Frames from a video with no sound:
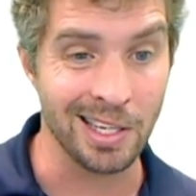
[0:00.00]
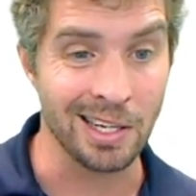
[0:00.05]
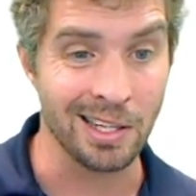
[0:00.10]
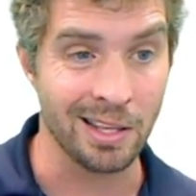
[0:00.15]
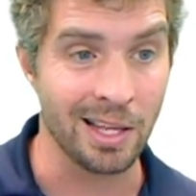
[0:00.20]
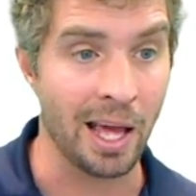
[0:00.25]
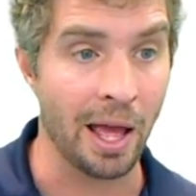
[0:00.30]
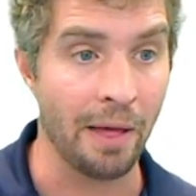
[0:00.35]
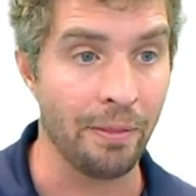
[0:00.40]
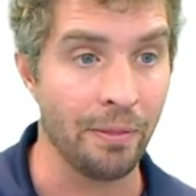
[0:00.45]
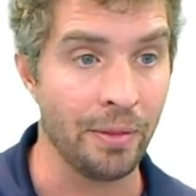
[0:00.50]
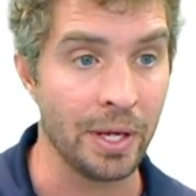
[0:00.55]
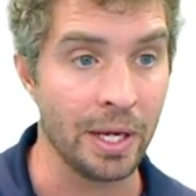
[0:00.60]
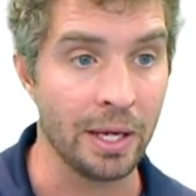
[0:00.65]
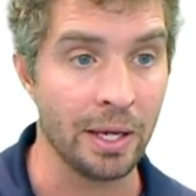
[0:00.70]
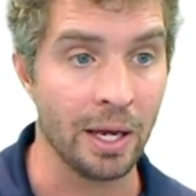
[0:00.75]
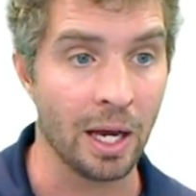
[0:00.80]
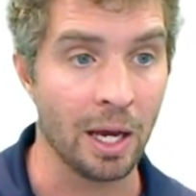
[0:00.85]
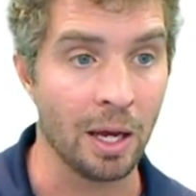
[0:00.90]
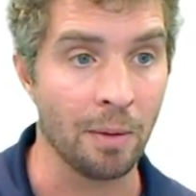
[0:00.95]
that
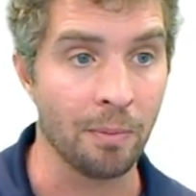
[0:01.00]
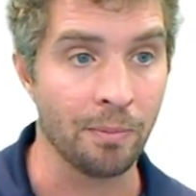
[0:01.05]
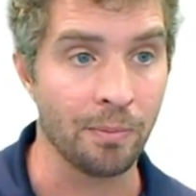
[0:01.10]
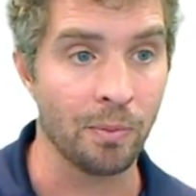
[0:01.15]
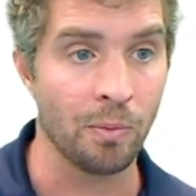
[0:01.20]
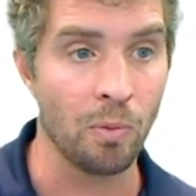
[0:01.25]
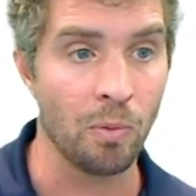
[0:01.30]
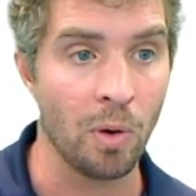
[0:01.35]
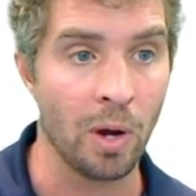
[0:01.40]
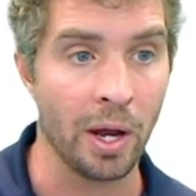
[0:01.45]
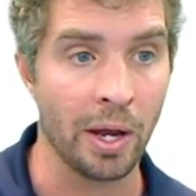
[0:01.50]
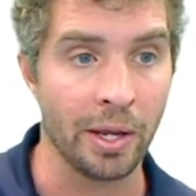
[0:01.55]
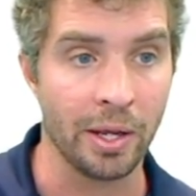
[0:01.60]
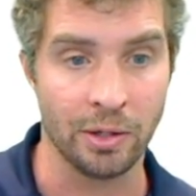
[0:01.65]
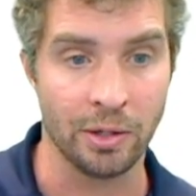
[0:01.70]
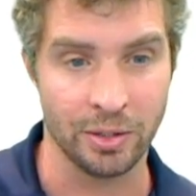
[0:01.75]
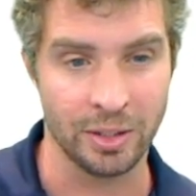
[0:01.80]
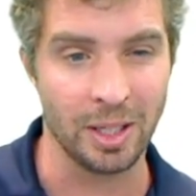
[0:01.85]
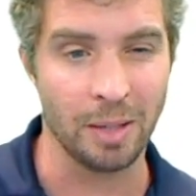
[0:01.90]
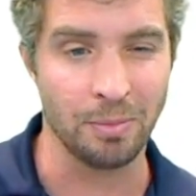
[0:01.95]
the
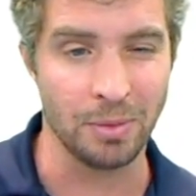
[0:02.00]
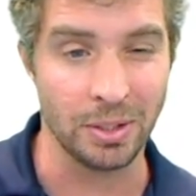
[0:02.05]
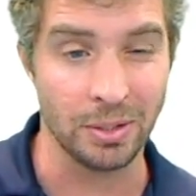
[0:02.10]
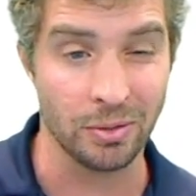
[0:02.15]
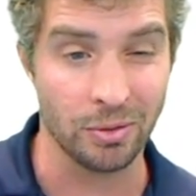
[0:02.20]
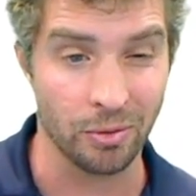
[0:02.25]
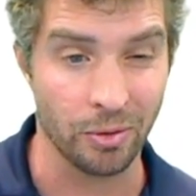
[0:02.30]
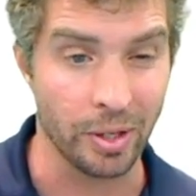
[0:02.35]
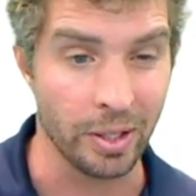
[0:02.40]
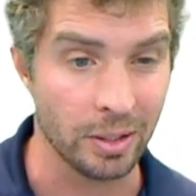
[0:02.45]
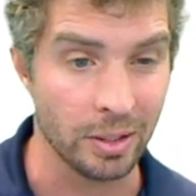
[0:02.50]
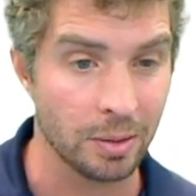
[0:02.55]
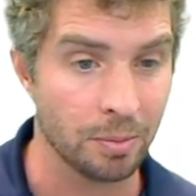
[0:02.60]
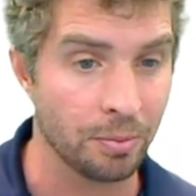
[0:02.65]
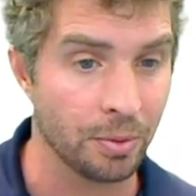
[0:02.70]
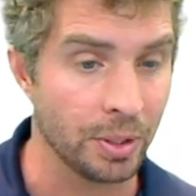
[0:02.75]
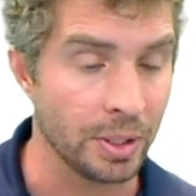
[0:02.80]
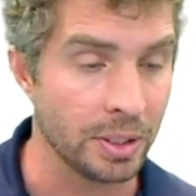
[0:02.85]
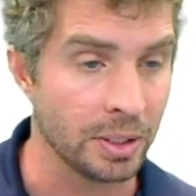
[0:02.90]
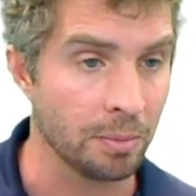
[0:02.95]
y-intercept is 3. It's
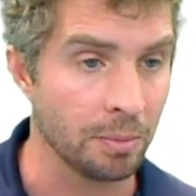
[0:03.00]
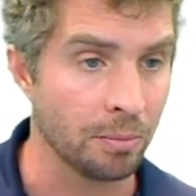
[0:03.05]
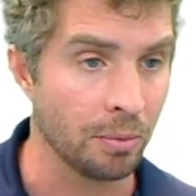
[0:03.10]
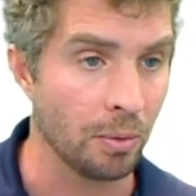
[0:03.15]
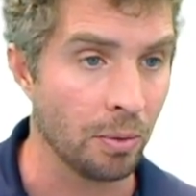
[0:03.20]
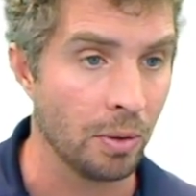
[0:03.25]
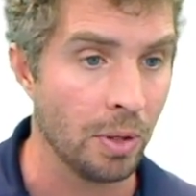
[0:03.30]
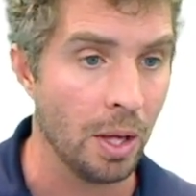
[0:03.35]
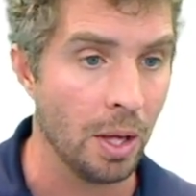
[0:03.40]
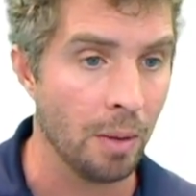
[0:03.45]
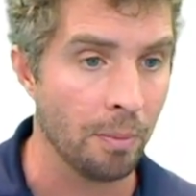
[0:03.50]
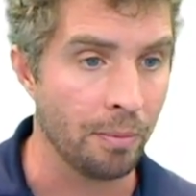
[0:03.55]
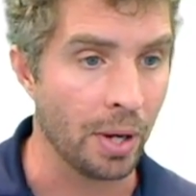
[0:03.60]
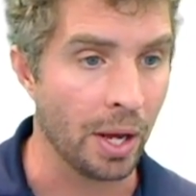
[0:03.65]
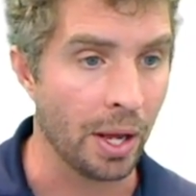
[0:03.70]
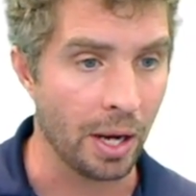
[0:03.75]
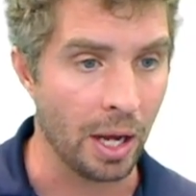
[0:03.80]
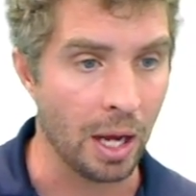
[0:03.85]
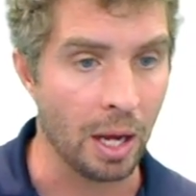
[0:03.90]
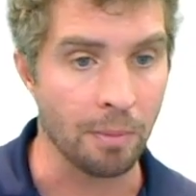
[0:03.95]
pretty simple.
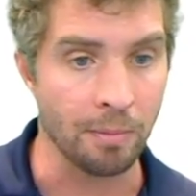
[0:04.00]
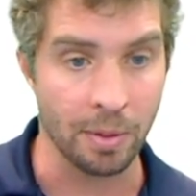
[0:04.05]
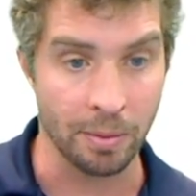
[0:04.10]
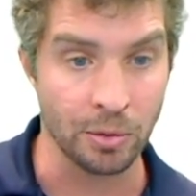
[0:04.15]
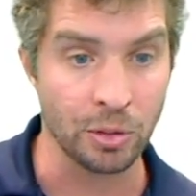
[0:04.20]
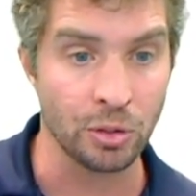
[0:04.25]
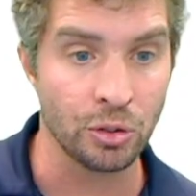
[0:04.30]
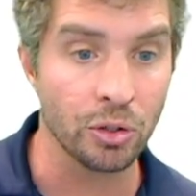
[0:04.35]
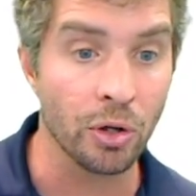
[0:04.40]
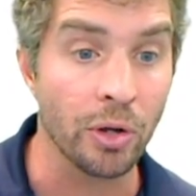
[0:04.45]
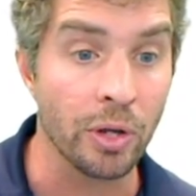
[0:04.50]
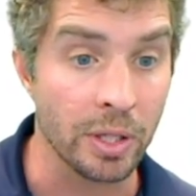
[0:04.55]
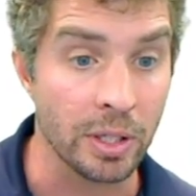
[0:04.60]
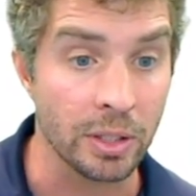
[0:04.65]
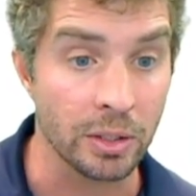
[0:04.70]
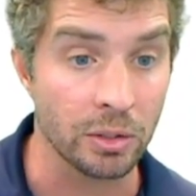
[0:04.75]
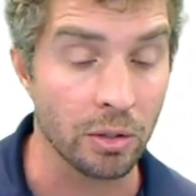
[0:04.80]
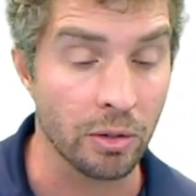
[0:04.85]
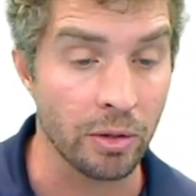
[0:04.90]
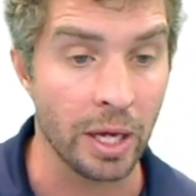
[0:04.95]
But I'm going to show you
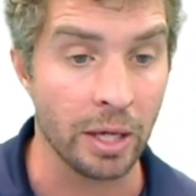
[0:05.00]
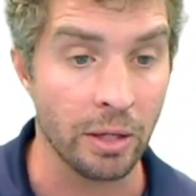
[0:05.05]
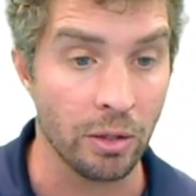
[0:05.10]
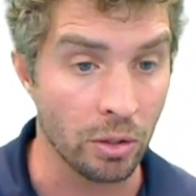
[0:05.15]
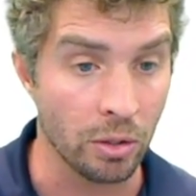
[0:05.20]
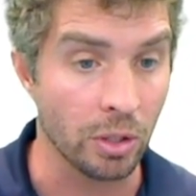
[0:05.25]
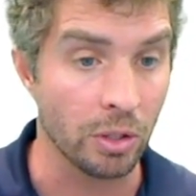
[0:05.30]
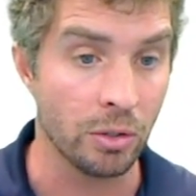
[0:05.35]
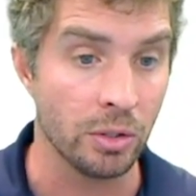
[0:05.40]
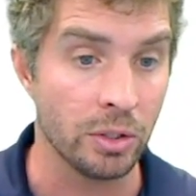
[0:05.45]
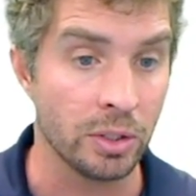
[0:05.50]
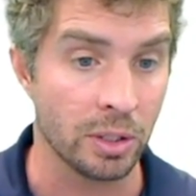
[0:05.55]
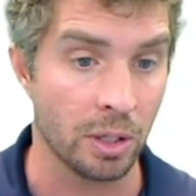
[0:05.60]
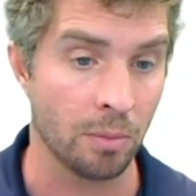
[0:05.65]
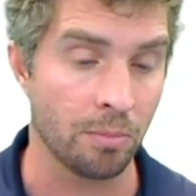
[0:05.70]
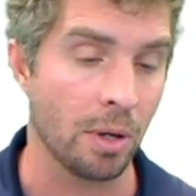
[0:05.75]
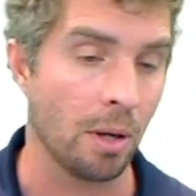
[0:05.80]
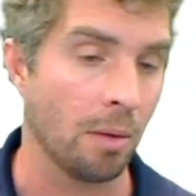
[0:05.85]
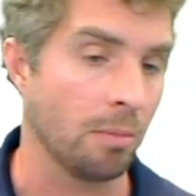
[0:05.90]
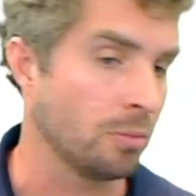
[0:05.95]
this so that you can use it on
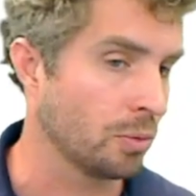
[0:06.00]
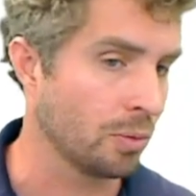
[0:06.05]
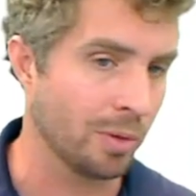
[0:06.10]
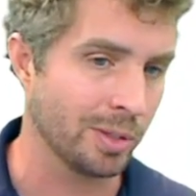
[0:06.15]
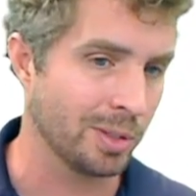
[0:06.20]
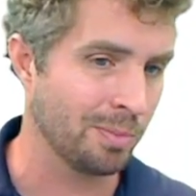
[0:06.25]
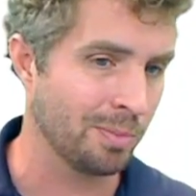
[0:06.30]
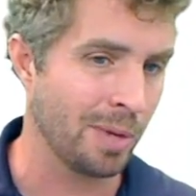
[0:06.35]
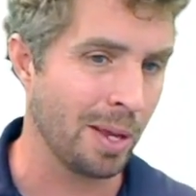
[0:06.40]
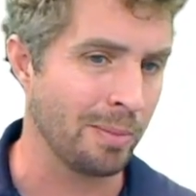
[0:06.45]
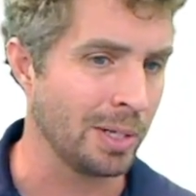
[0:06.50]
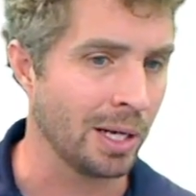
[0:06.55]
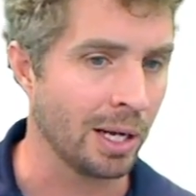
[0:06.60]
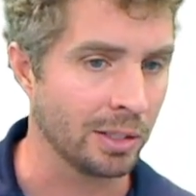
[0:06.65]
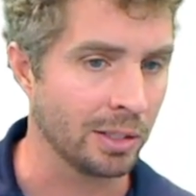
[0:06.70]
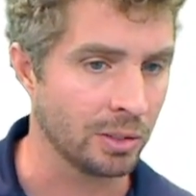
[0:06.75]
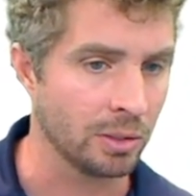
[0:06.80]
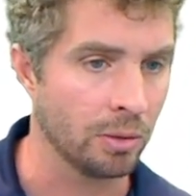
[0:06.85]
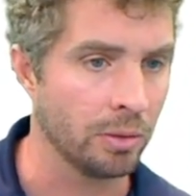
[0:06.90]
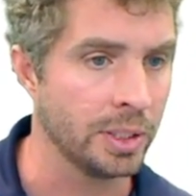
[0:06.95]
problems where it's maybe
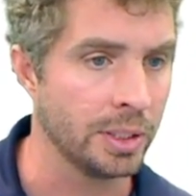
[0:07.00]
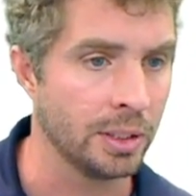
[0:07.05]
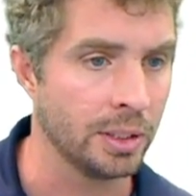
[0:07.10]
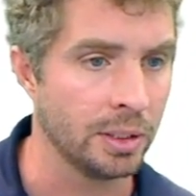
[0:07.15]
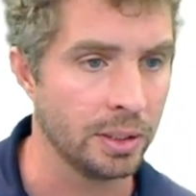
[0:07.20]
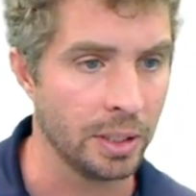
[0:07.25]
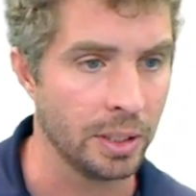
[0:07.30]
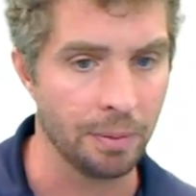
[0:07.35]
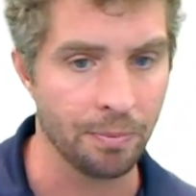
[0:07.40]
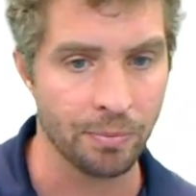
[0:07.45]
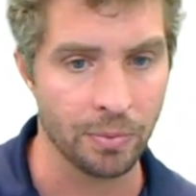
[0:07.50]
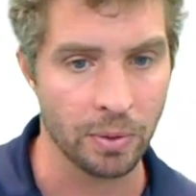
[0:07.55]
not so easy to see.